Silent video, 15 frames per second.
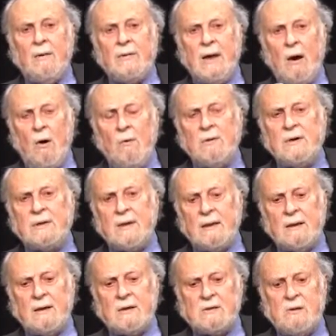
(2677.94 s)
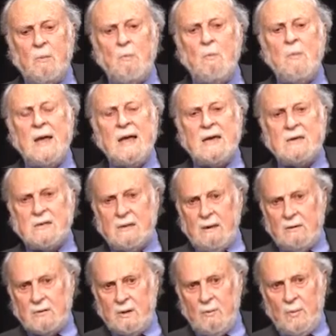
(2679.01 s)
The only thing that is
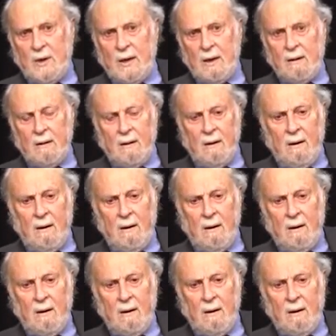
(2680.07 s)
amazing to me,